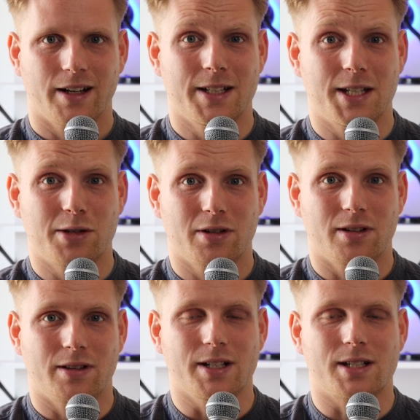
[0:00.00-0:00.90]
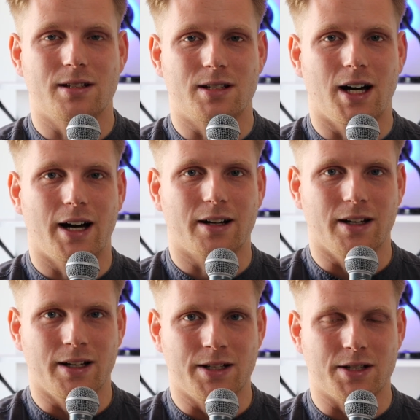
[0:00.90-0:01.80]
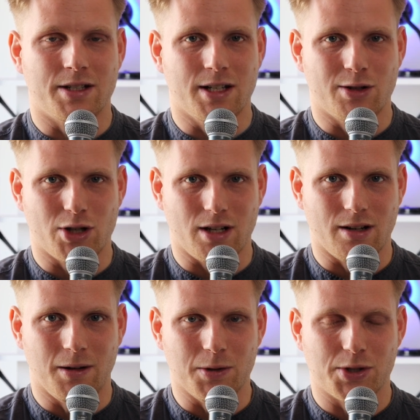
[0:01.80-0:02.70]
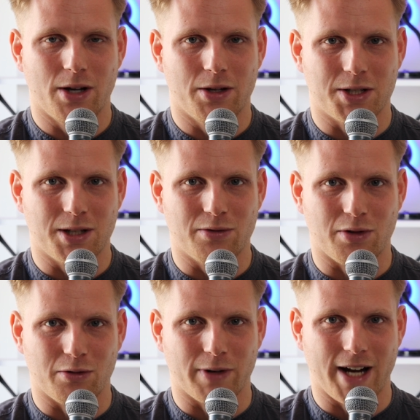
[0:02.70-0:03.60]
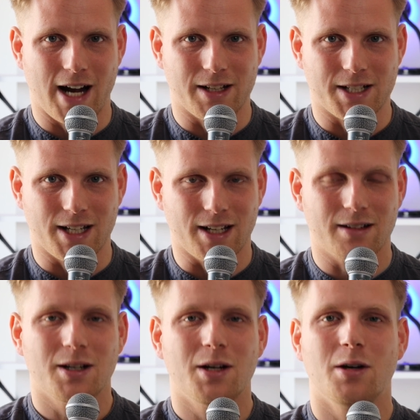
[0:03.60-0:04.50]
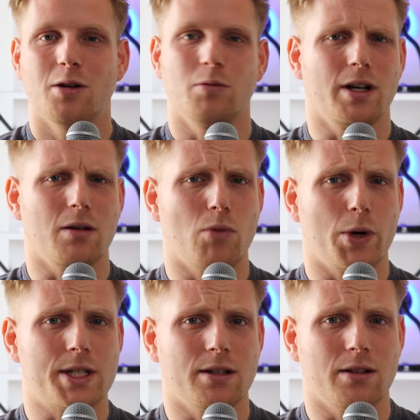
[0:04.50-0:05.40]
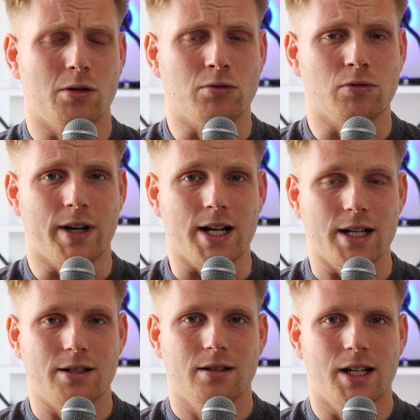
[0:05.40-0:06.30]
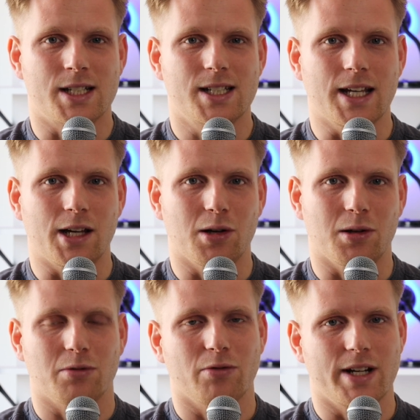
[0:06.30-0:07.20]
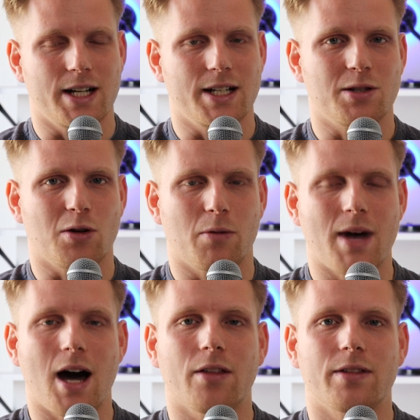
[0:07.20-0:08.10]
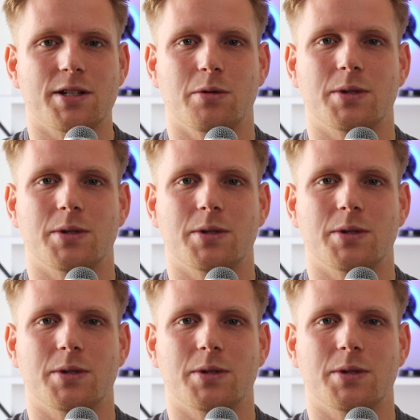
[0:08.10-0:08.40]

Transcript: Consider this dark and dingy alternative reality, where you moisten a reed, a singular reed in your mouth as you